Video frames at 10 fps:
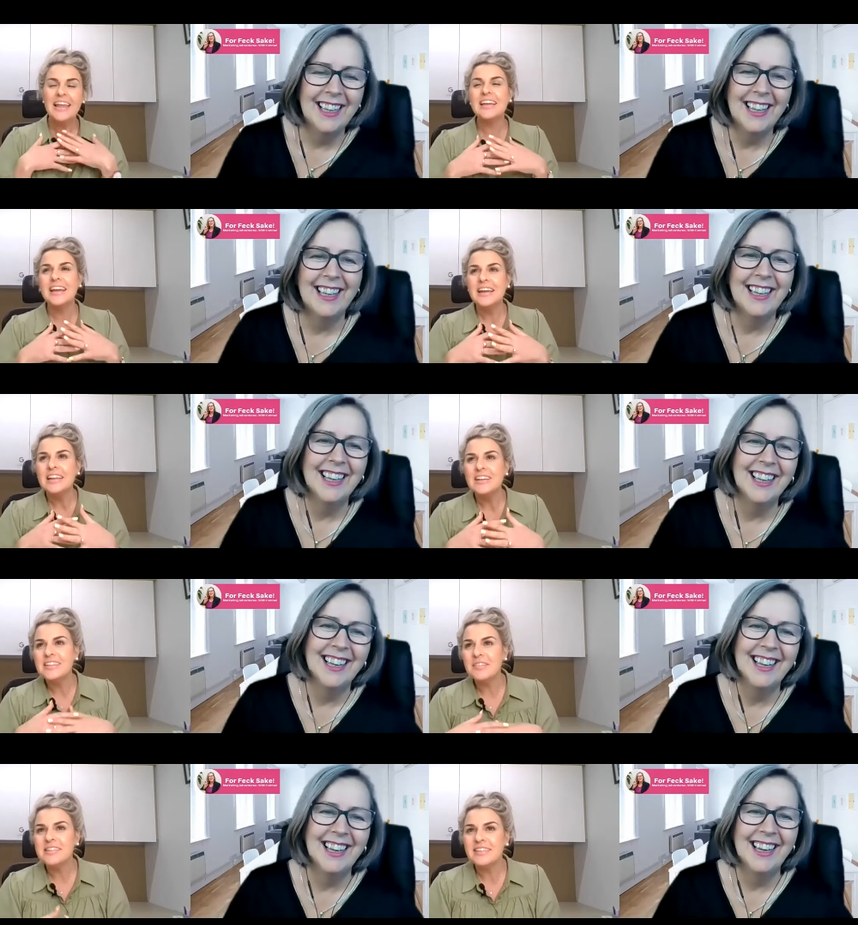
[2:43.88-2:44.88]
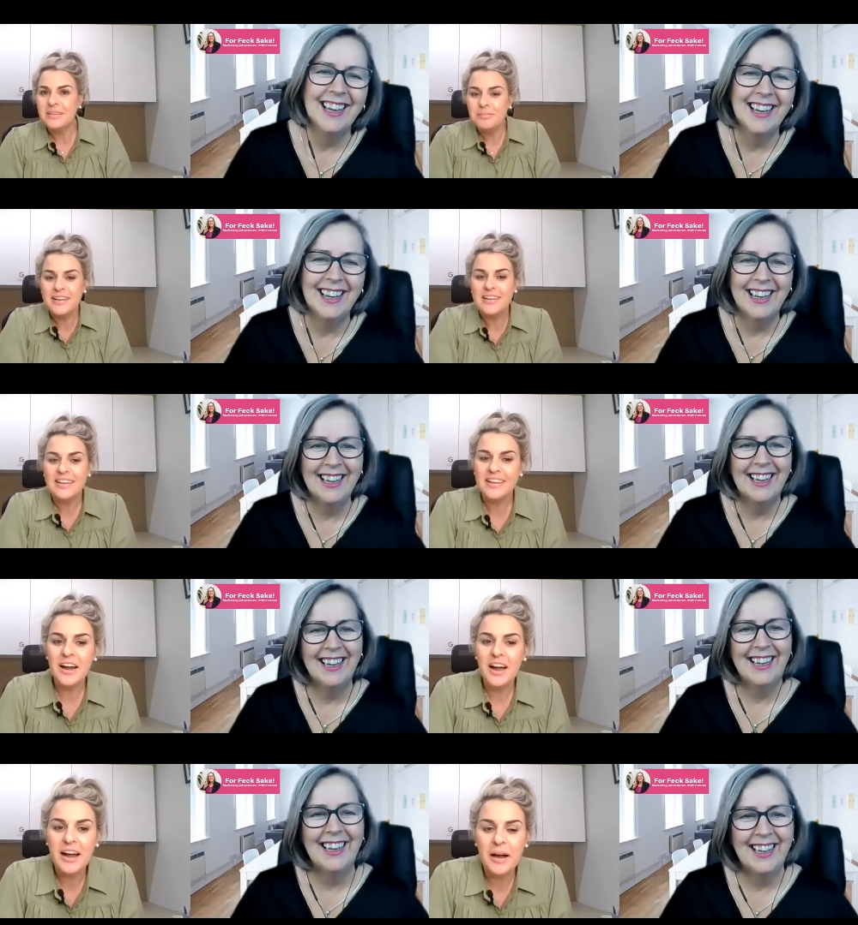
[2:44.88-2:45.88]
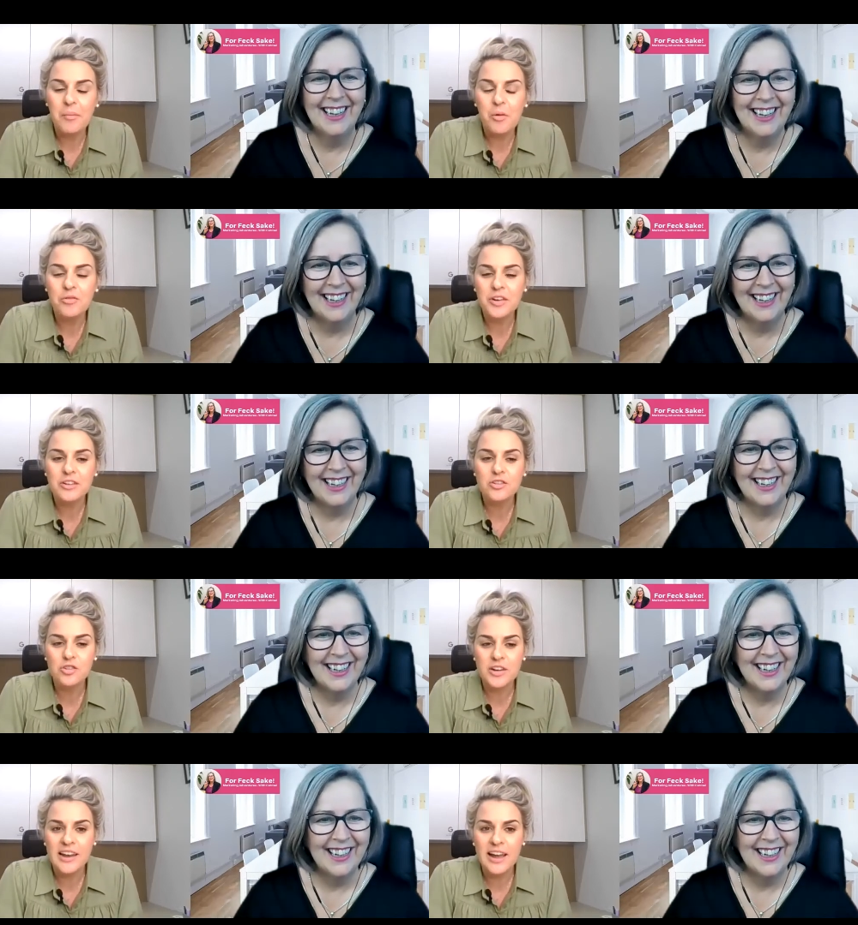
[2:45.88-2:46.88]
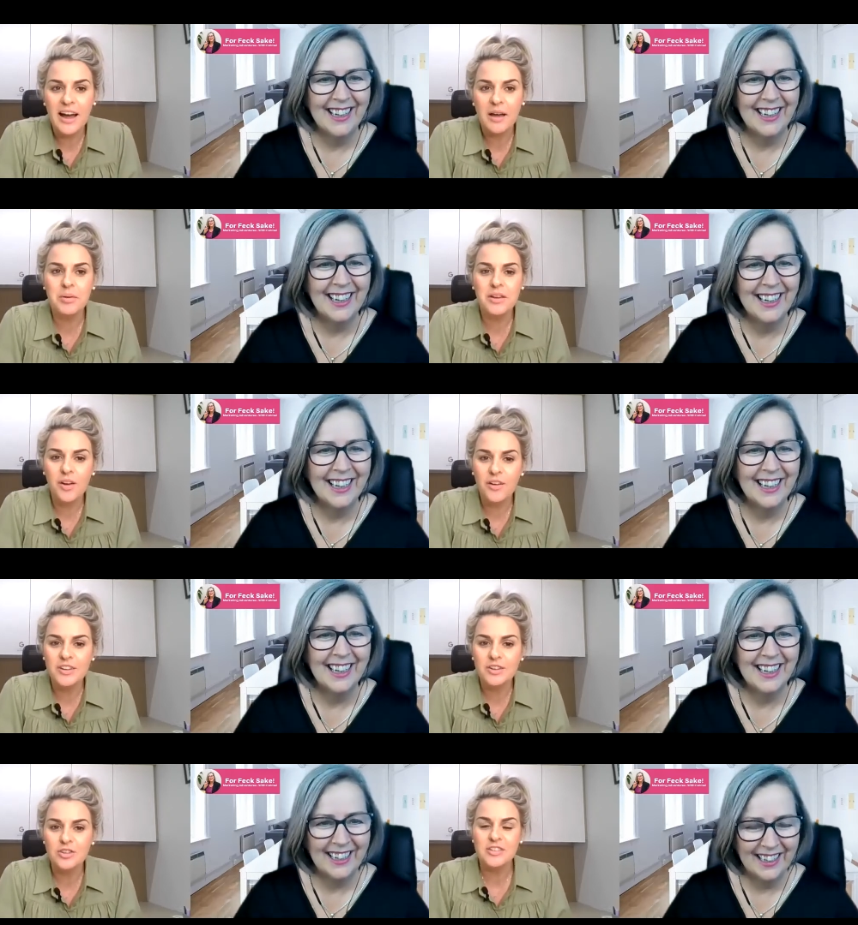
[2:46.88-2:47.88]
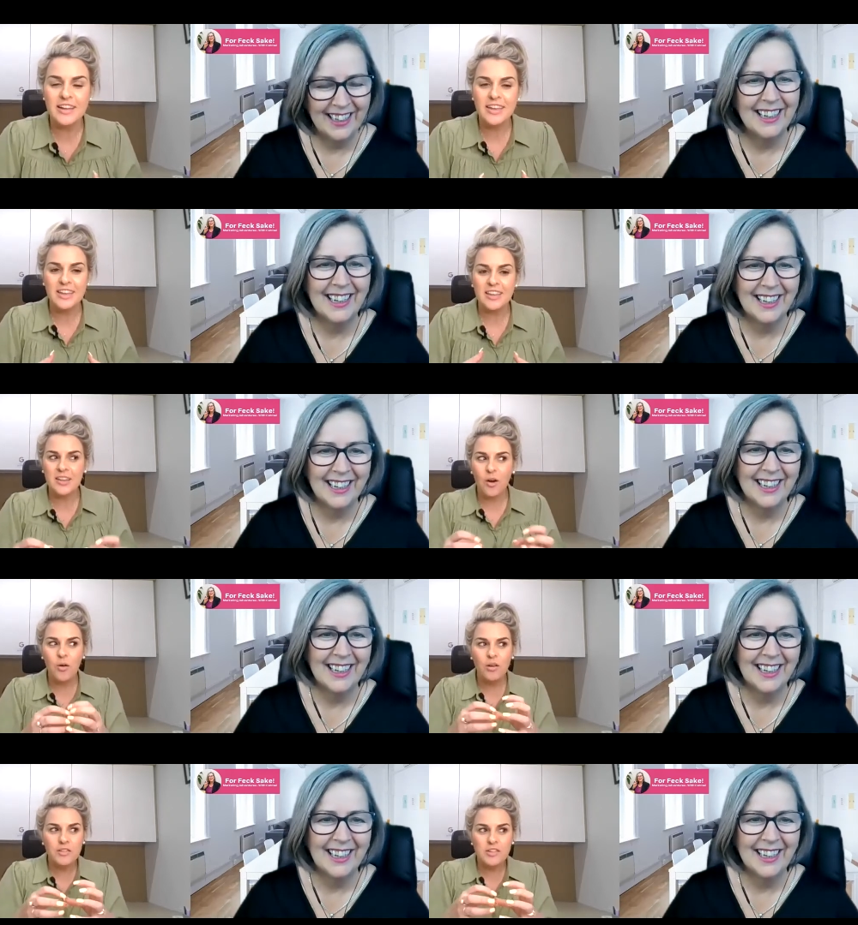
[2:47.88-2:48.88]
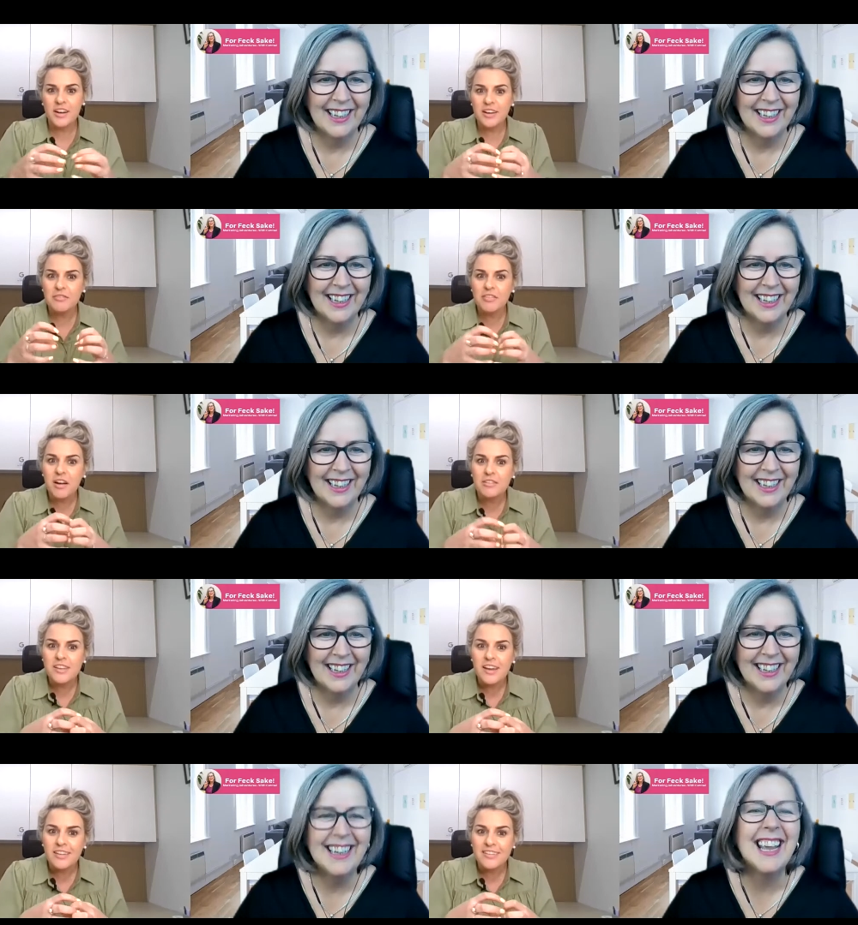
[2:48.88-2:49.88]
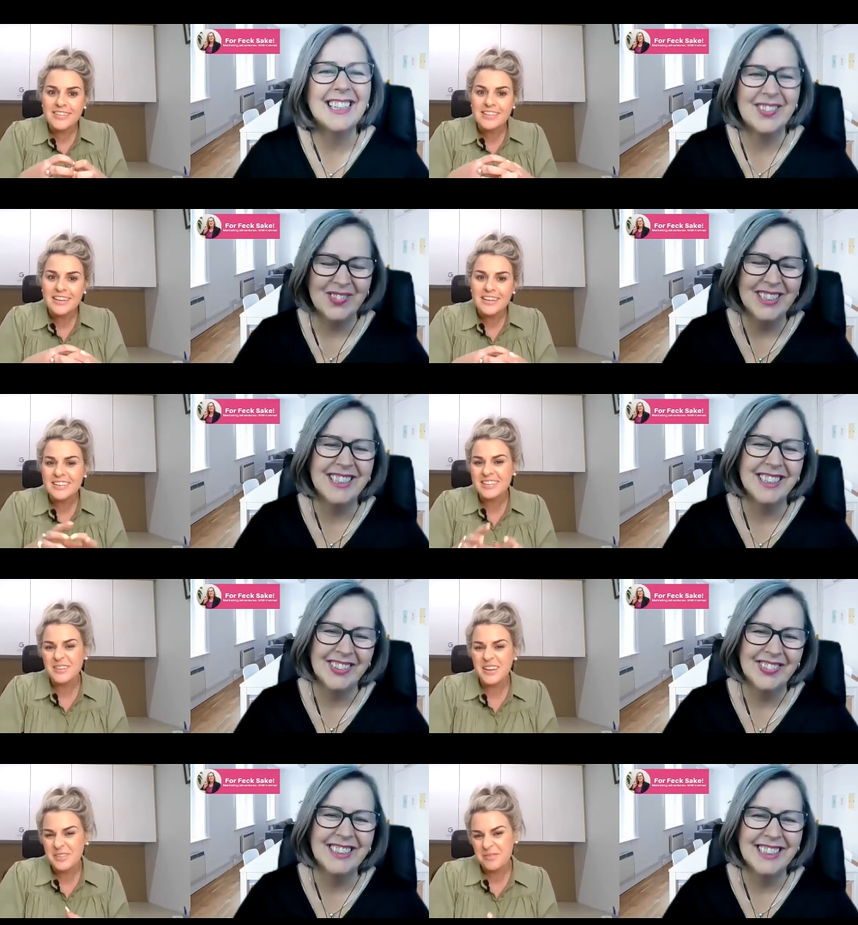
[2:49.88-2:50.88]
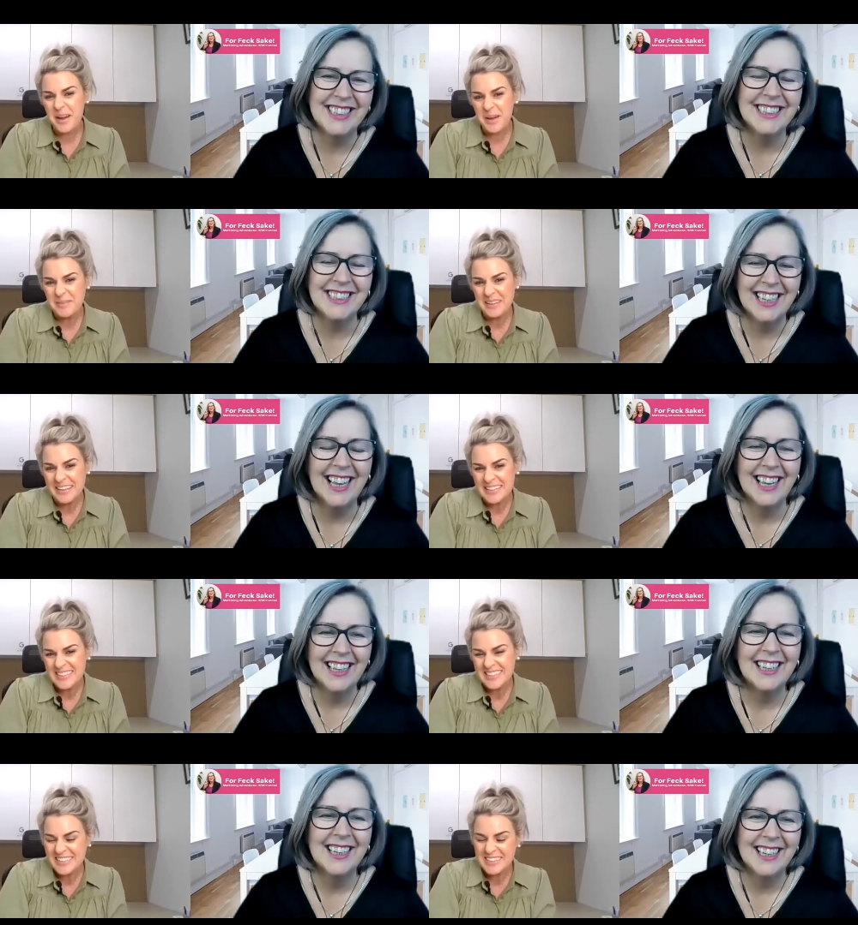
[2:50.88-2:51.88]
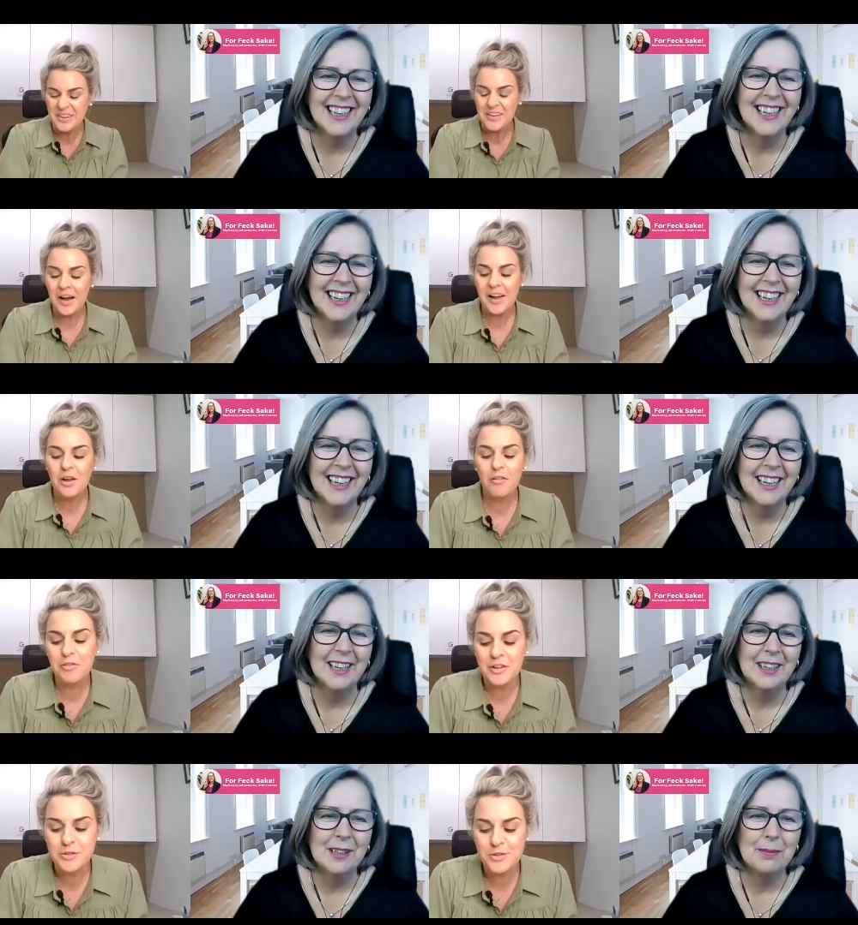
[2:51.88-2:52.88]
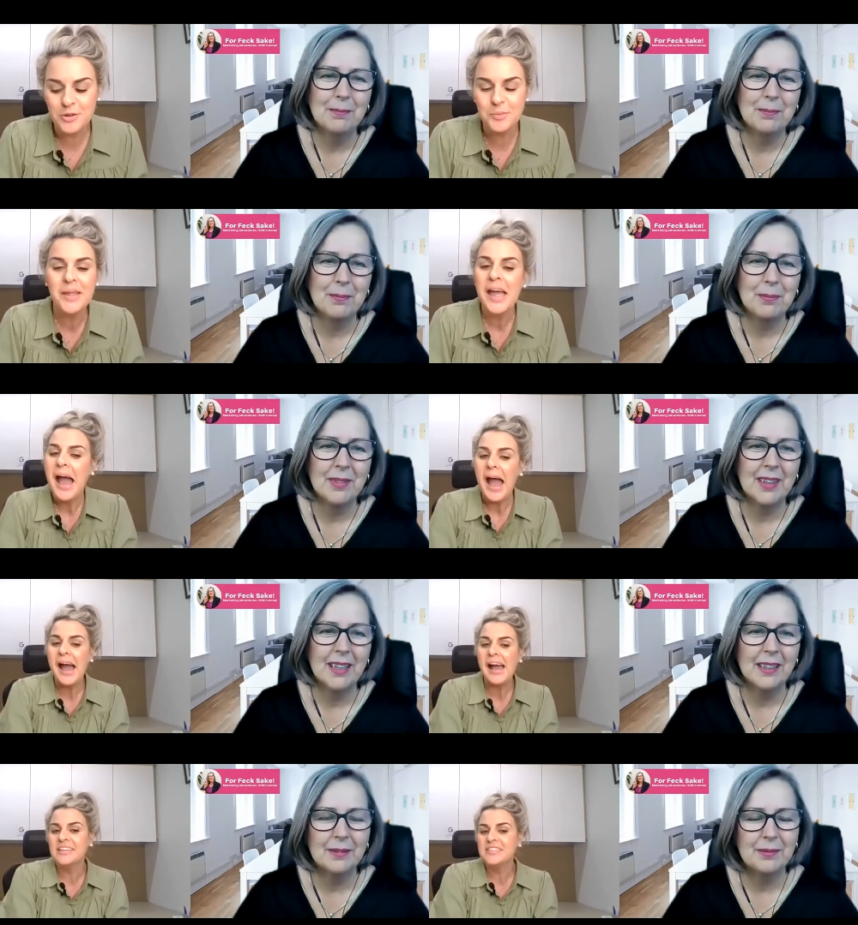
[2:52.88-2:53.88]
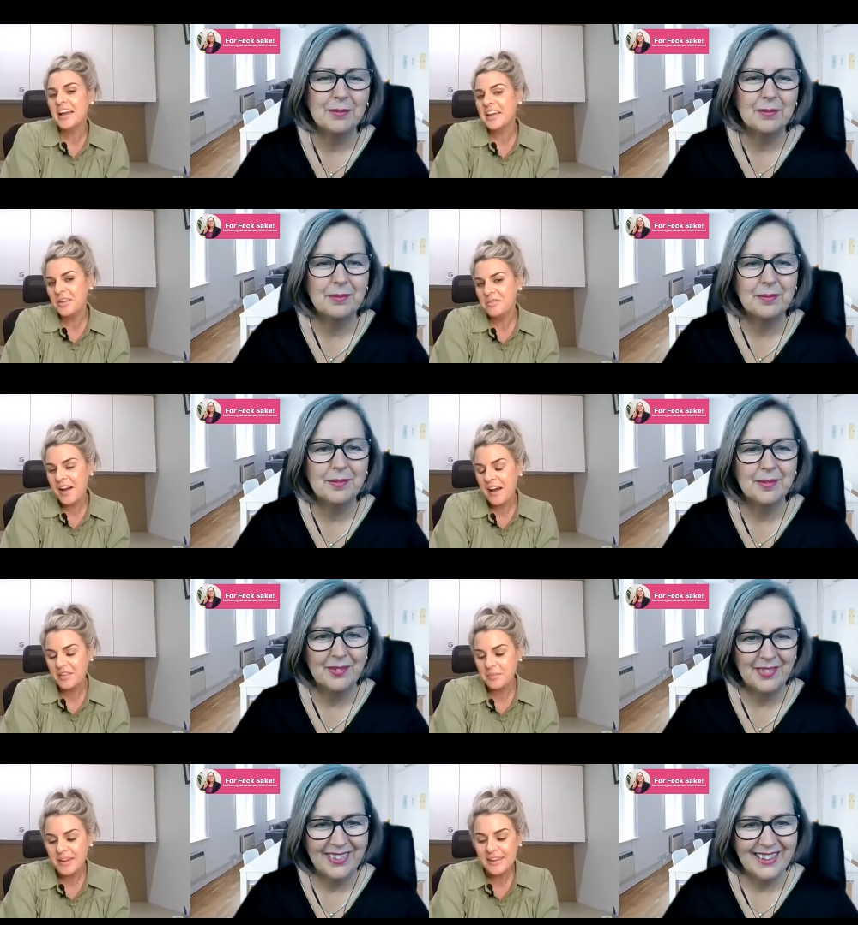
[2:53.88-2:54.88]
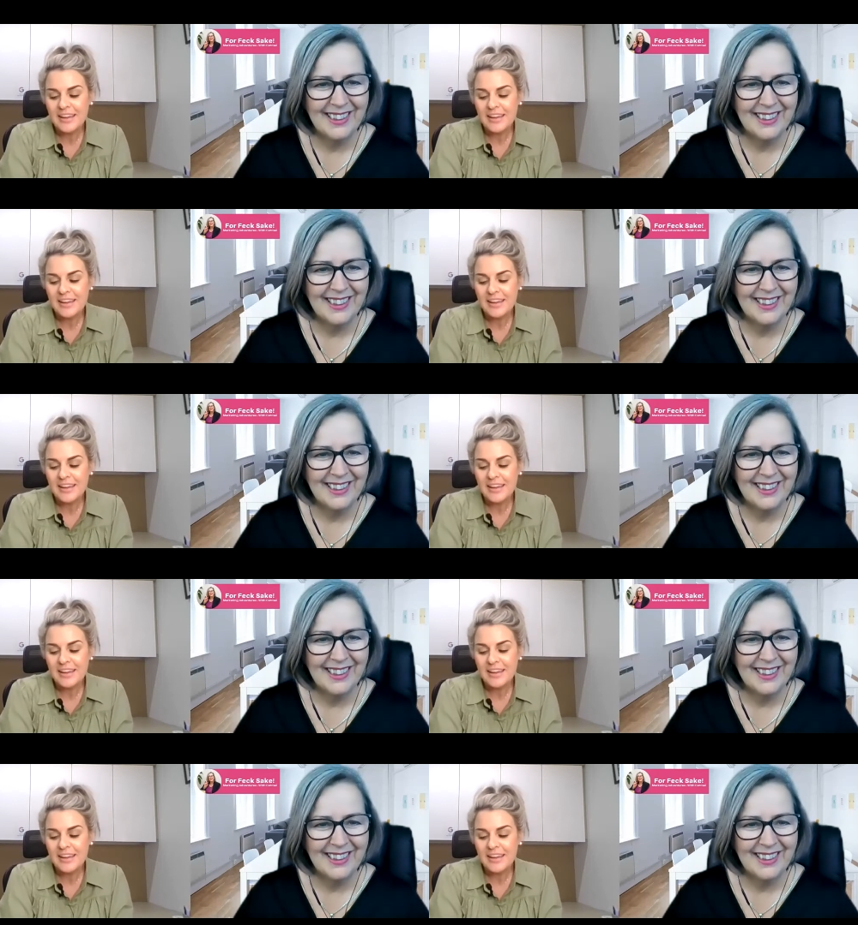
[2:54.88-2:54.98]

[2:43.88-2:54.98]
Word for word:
Speaker 1: like because obviously being in um over in Australia and being Irish, it's like all of us kind of flock together. yes, like, we do indeed. Yeah. So I love what you do. And thank you for having me.